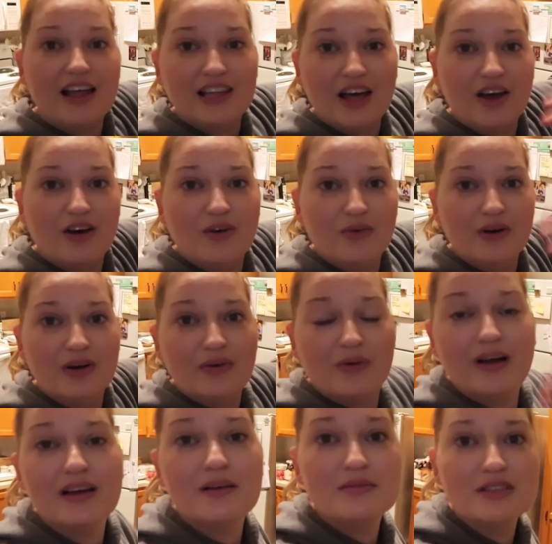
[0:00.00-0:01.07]
Hello,
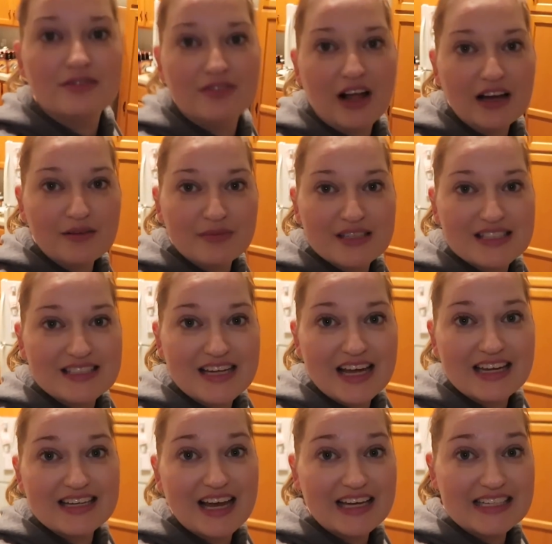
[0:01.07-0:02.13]
welcome to Vlogmas
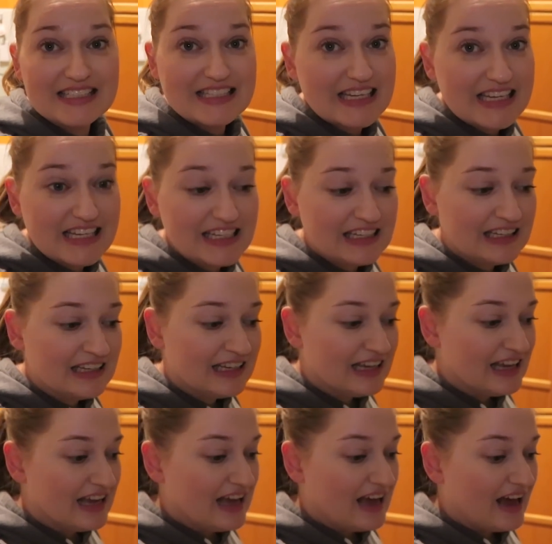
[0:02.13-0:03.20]
Day 19.
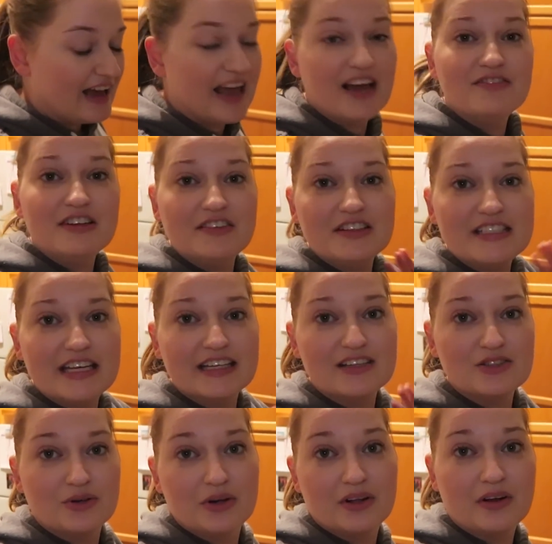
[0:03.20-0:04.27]
I haven't even
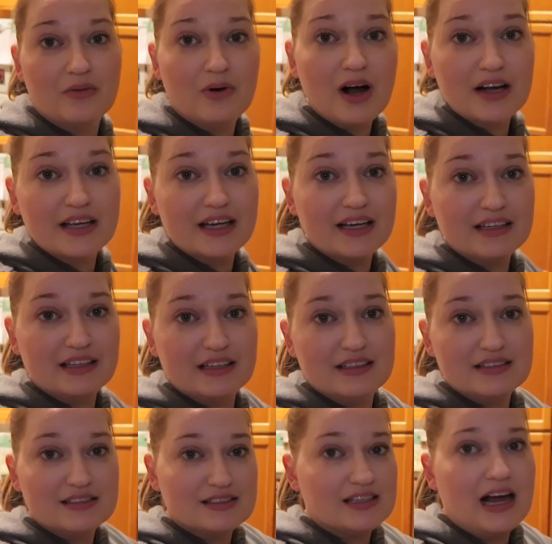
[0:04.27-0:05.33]
taken Doyle on a walk yet.
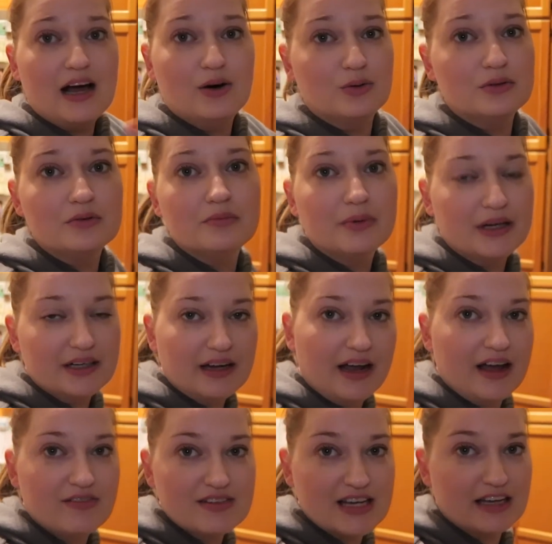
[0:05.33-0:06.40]
He's out, but I
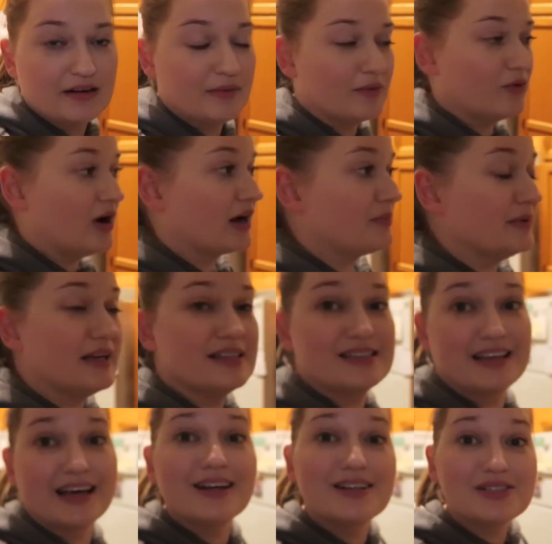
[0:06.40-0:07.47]
haven't taken him on a walk because
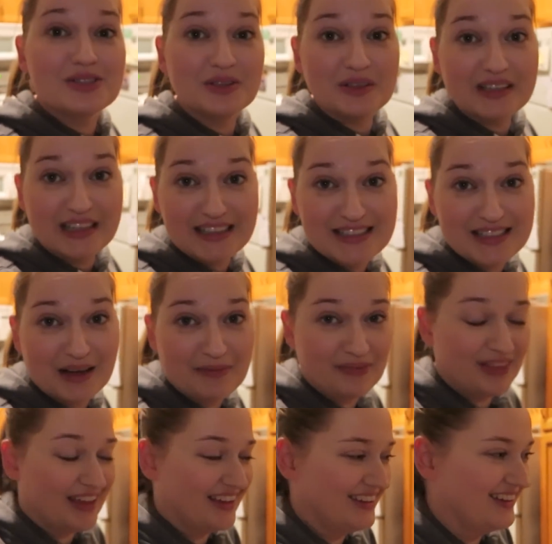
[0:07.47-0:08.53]
I gotta show you guys
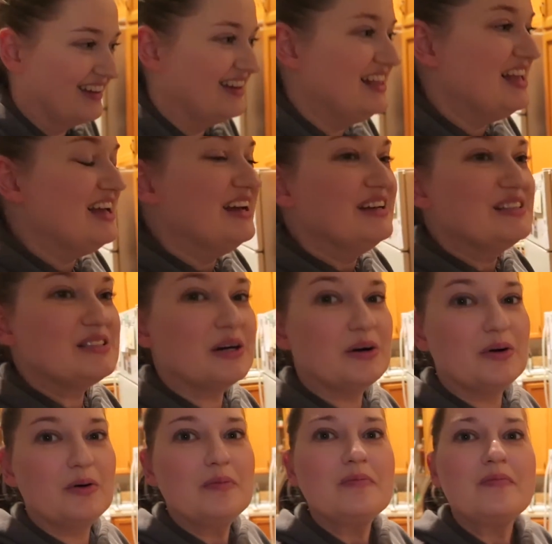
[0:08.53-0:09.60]
something.
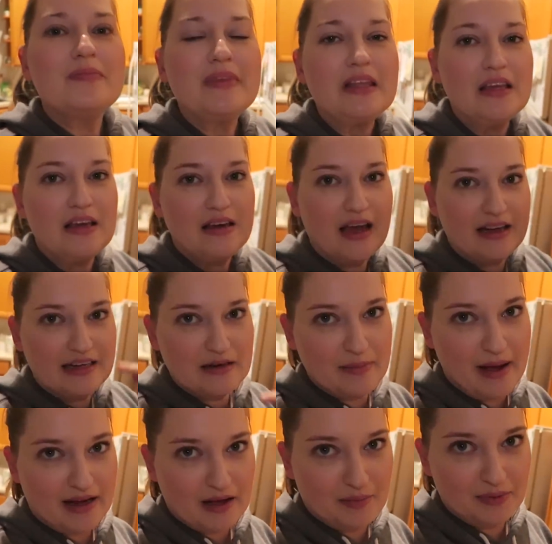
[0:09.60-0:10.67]
So I need to
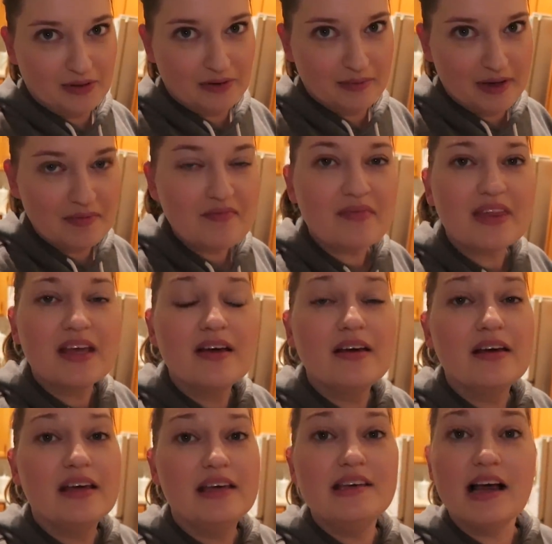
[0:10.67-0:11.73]
back up a little bit.
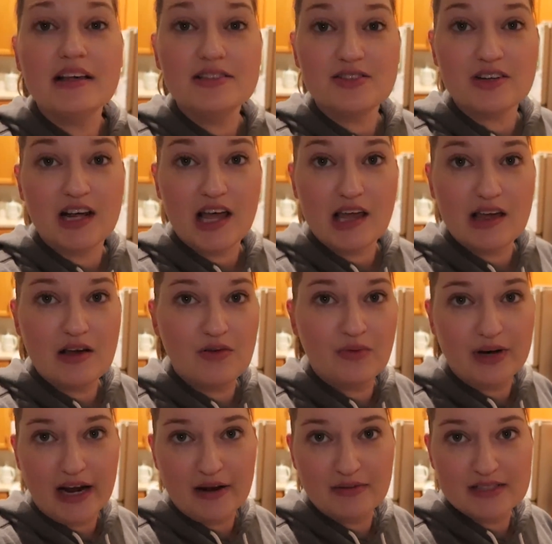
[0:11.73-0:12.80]
Yesterday
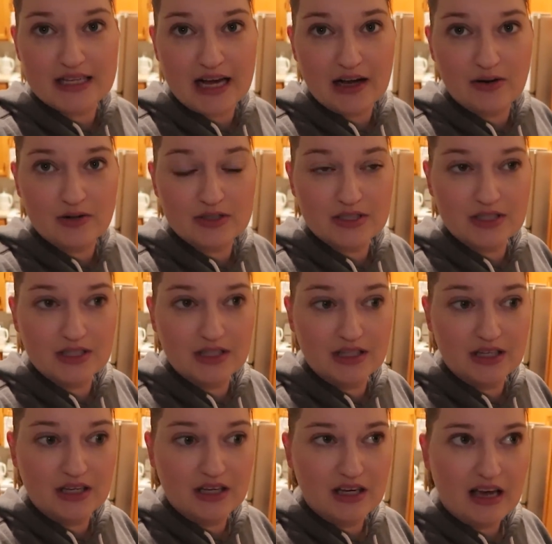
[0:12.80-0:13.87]
when I was out,
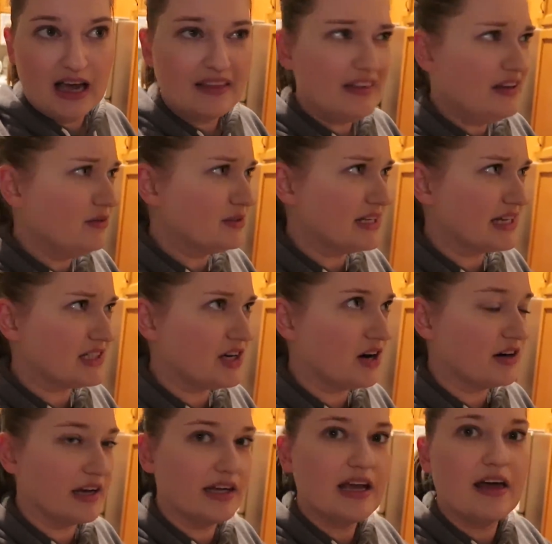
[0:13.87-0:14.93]
I think it was at
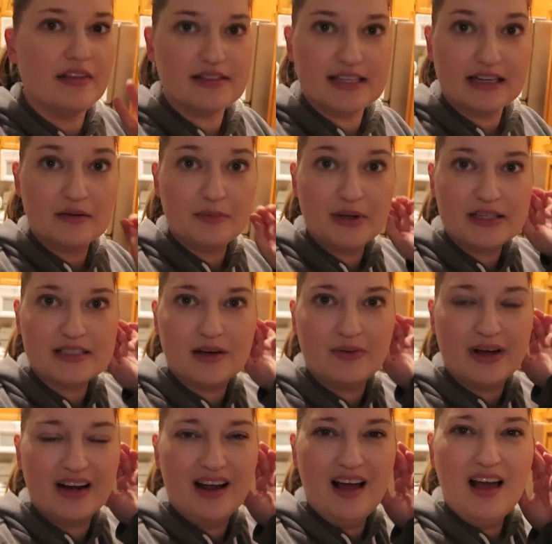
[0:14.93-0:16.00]
Target, yeah, the second place I
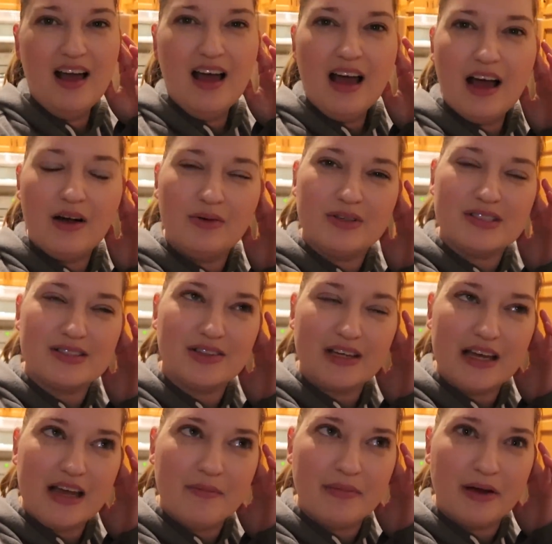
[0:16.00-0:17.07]
went, I was
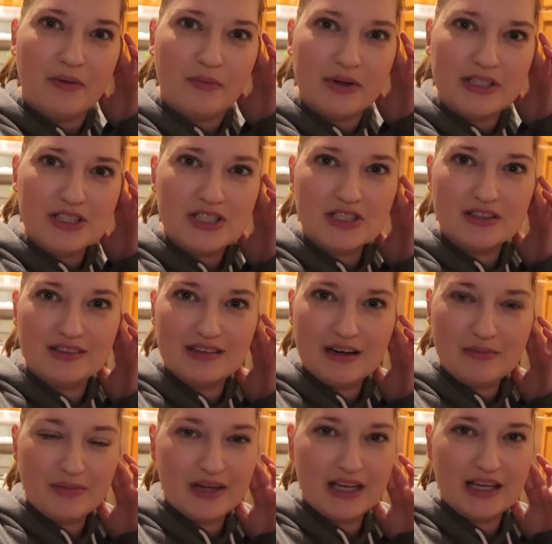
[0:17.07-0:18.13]
looking at my windshield and
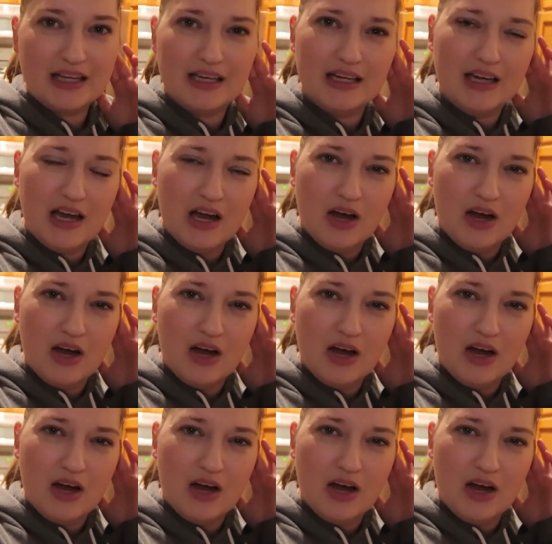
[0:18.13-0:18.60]
I'm like,